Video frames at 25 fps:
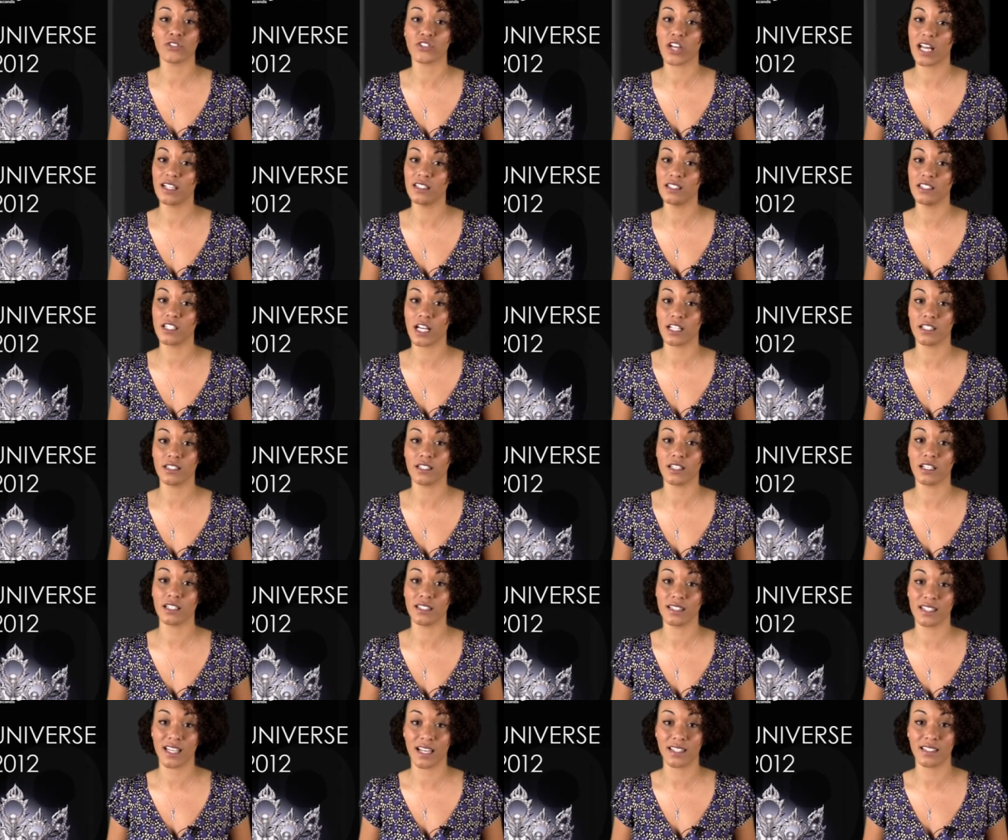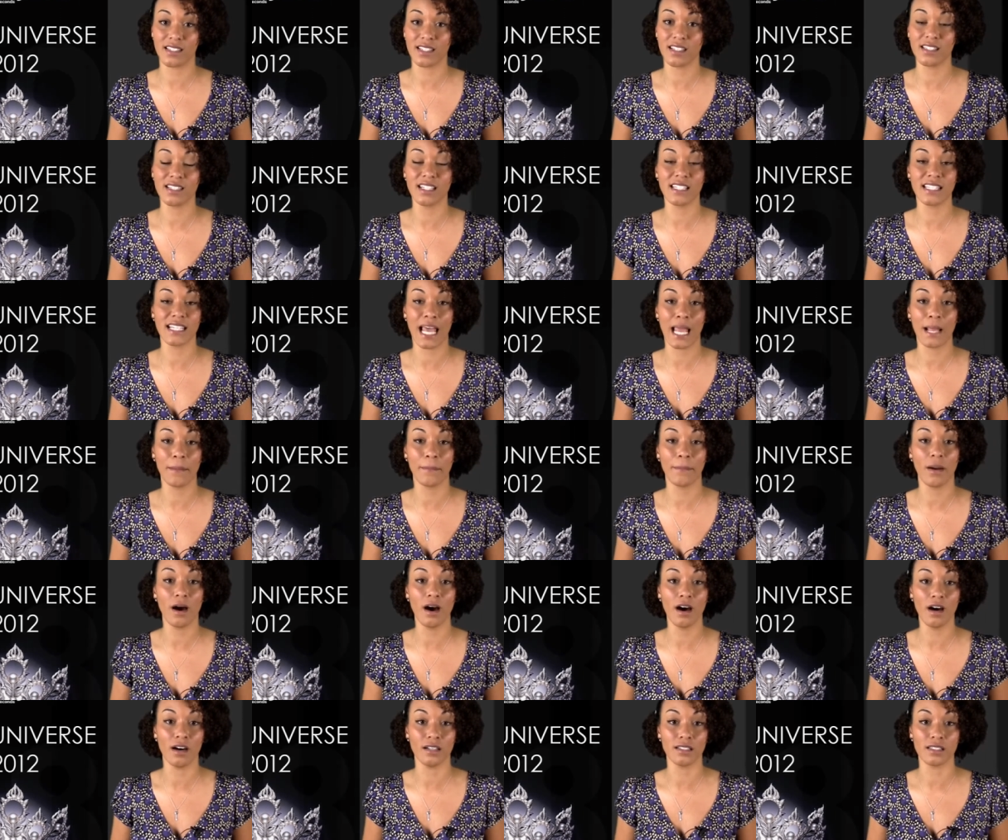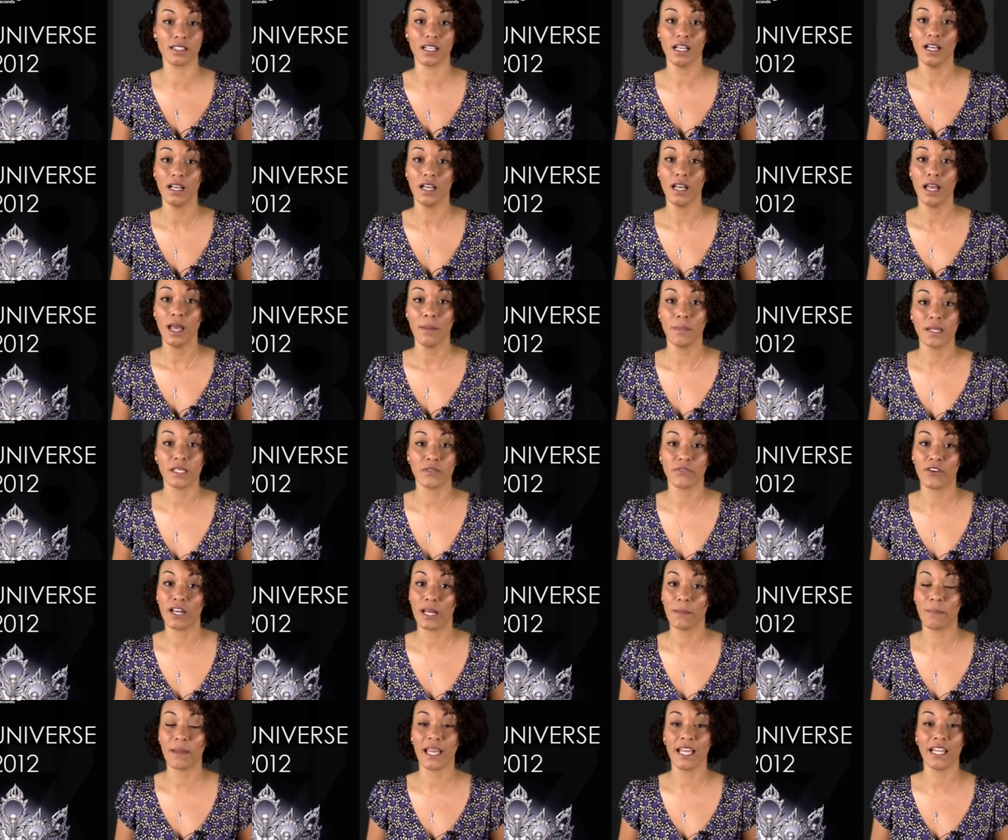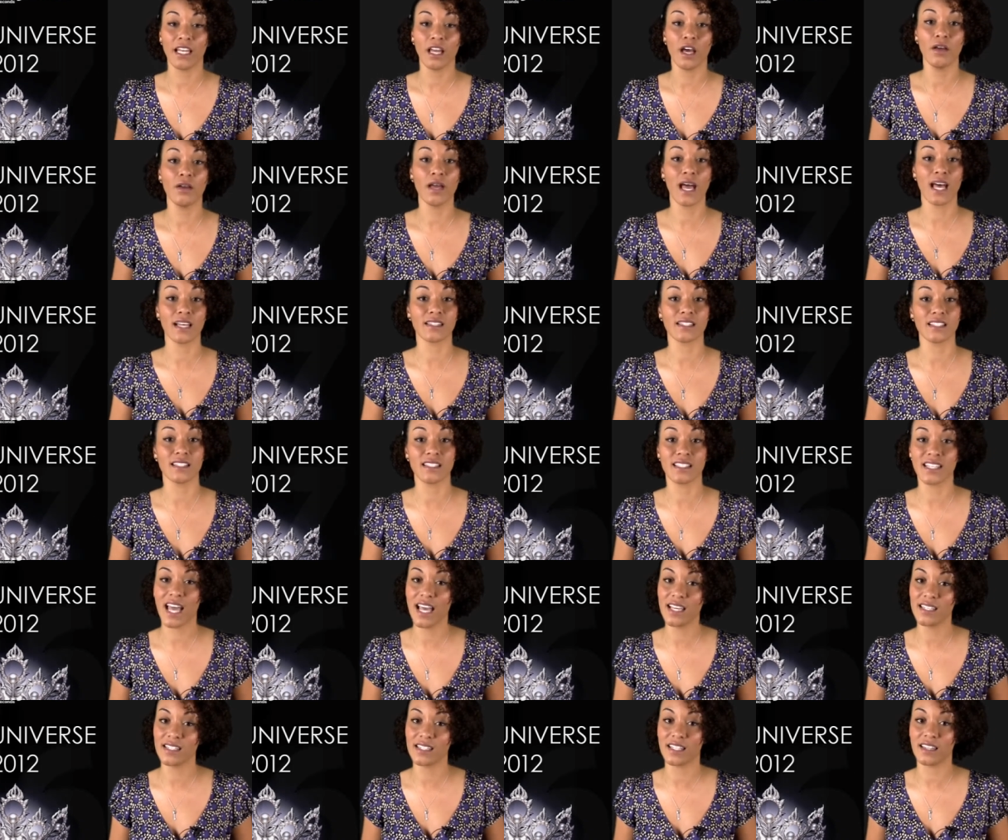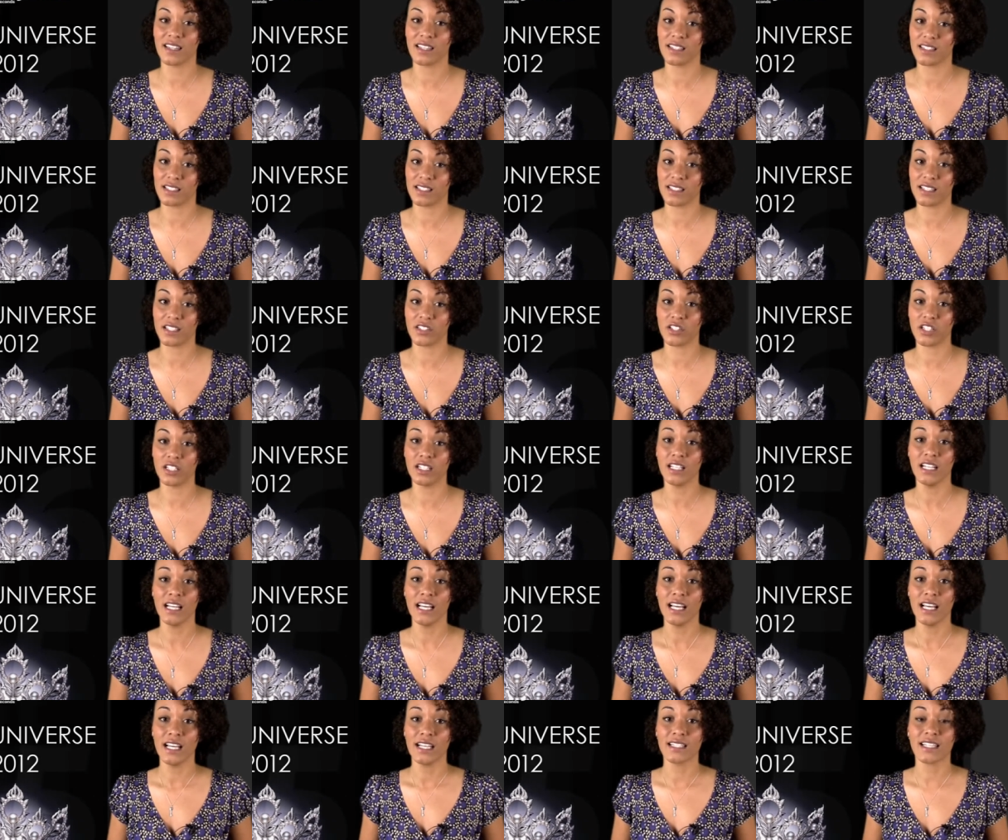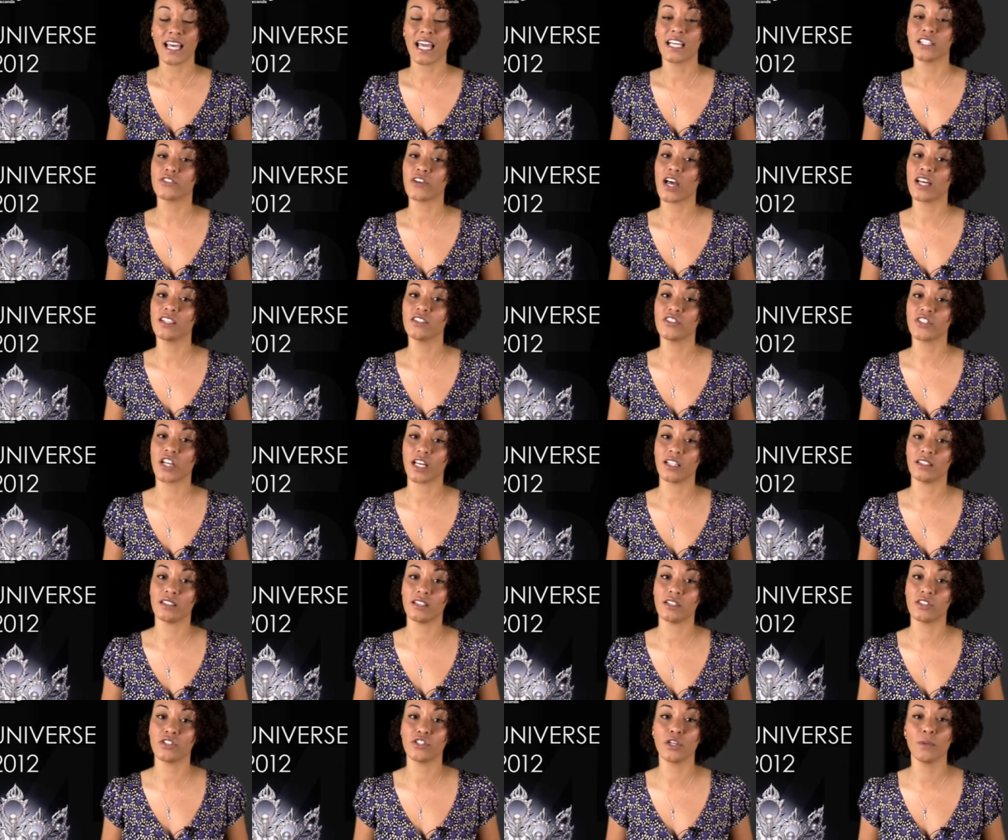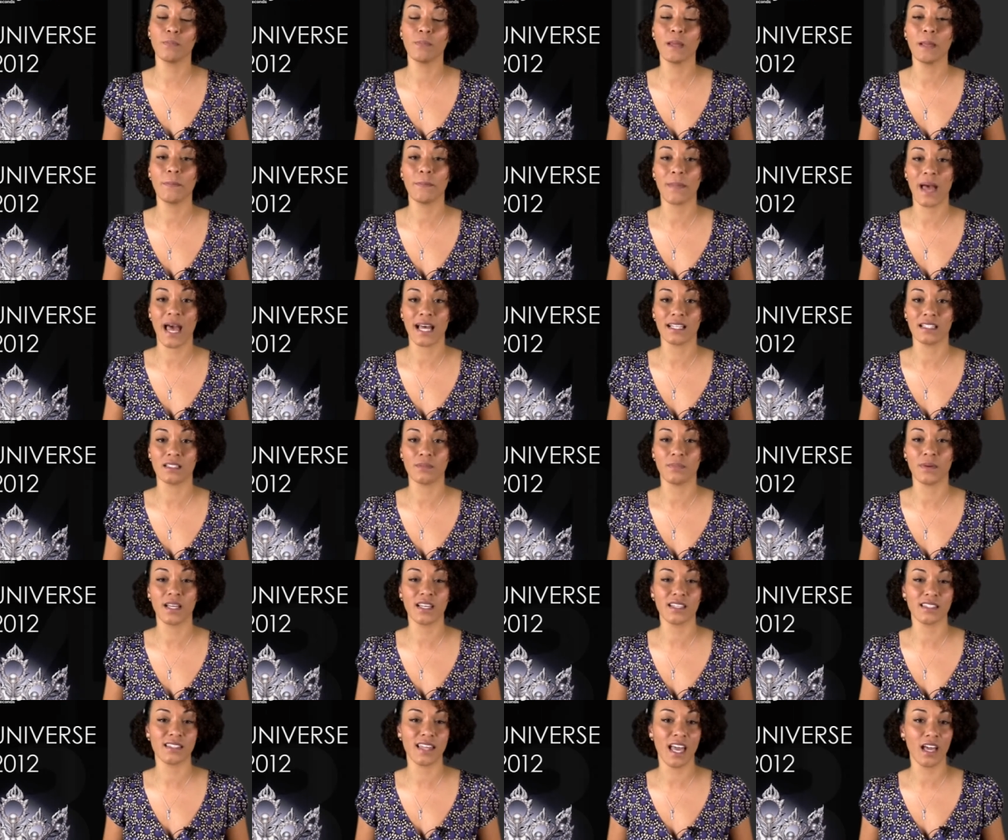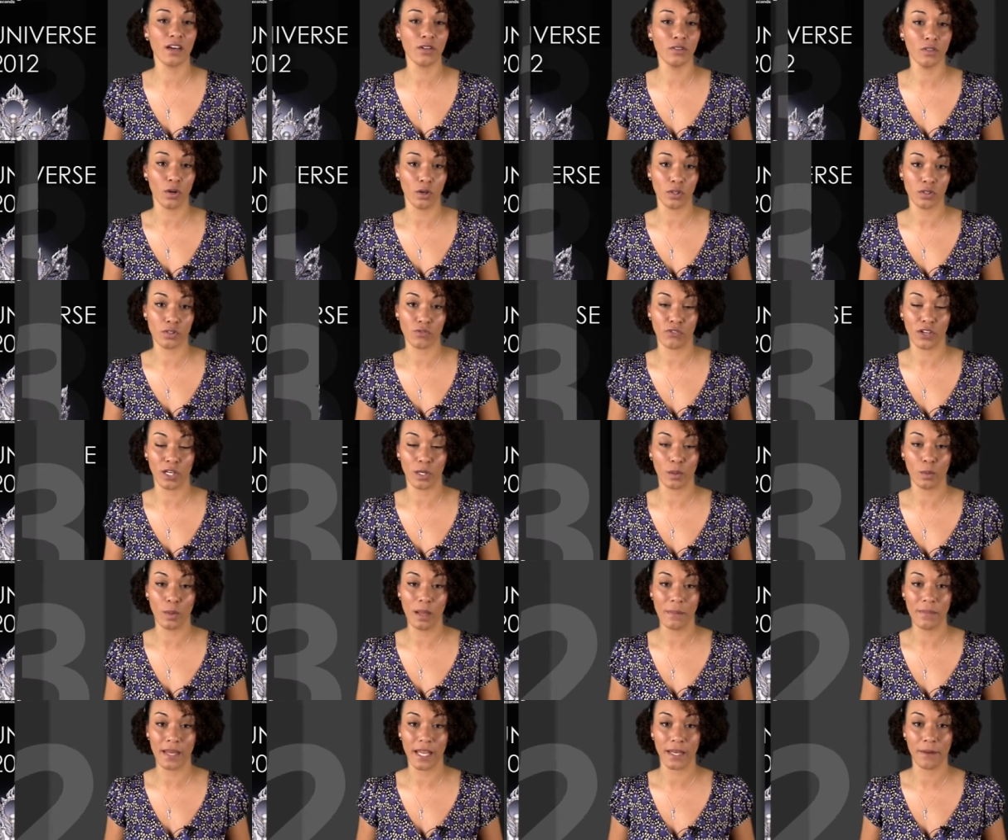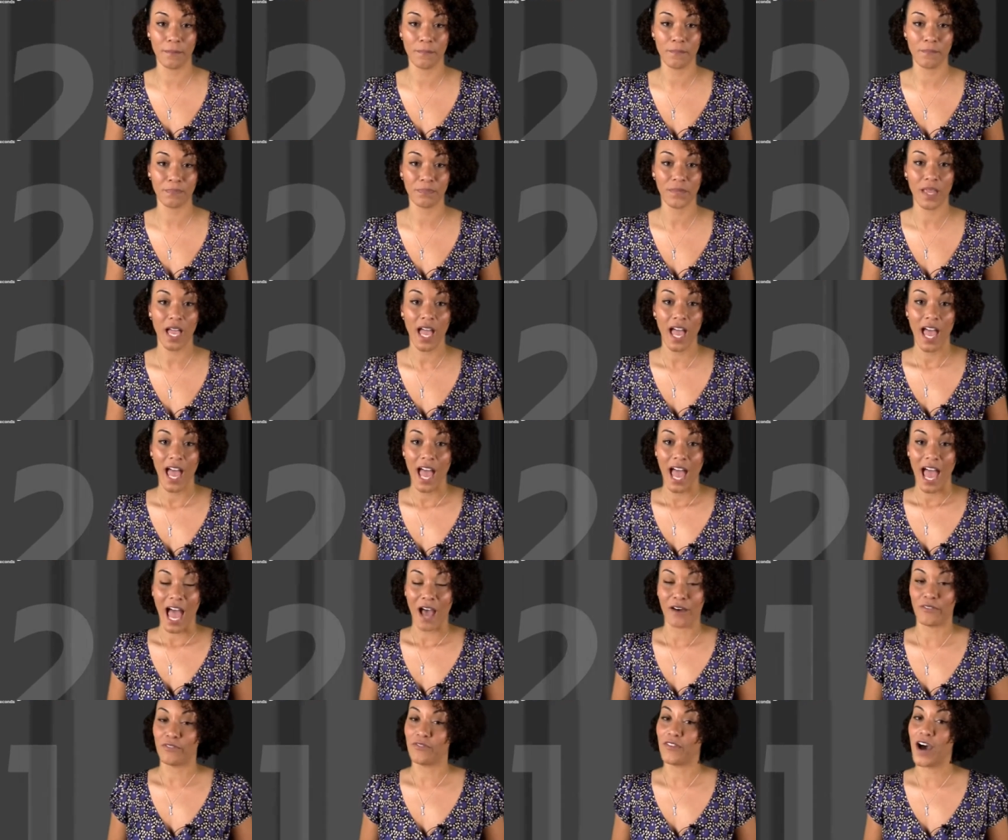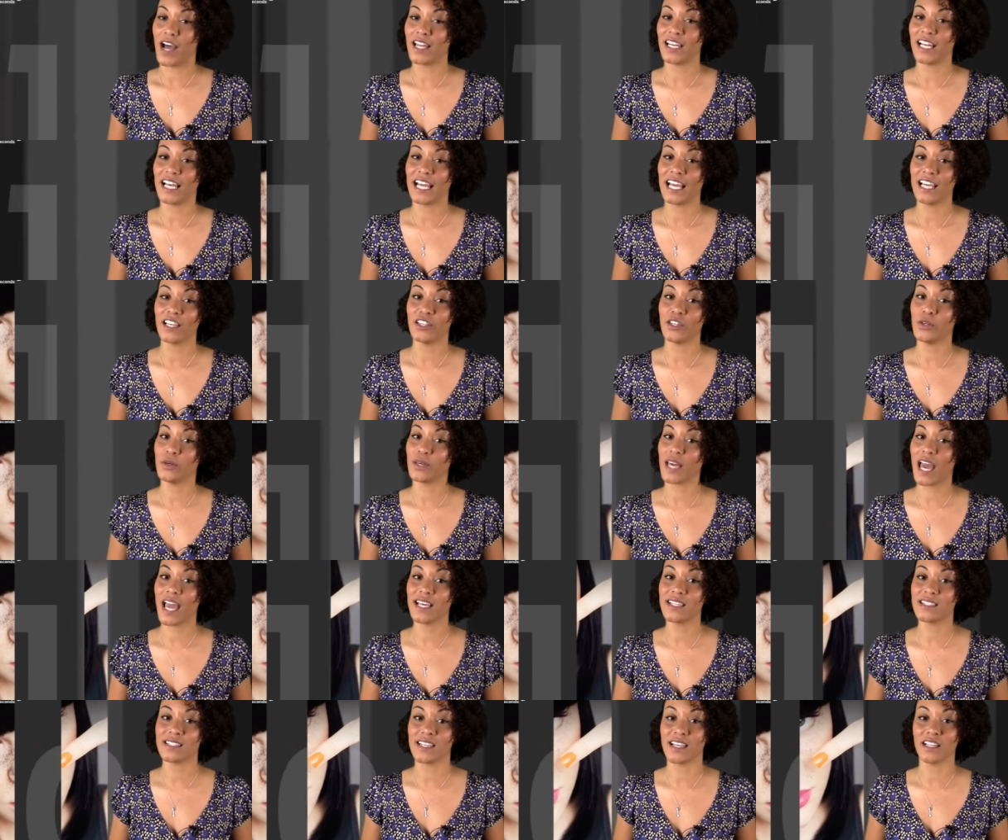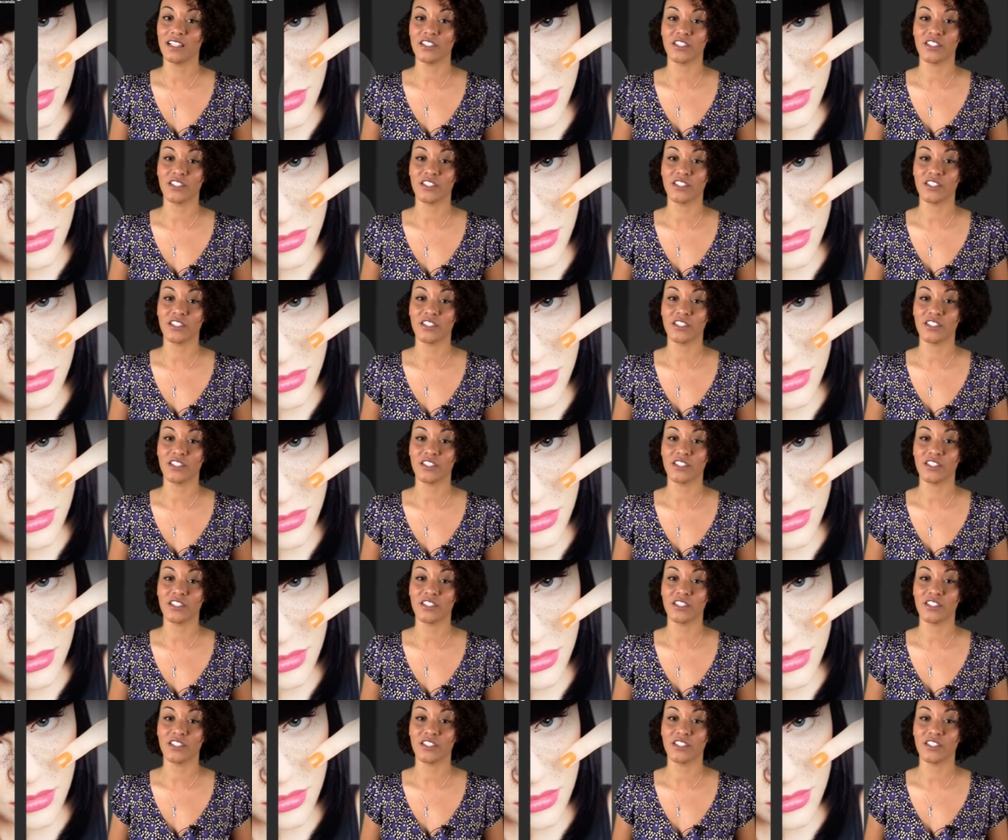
transgender contestants to take part. Miss Filipino has contested the decision, saying transgenders should be banned because they are not real women. And finally, UK singer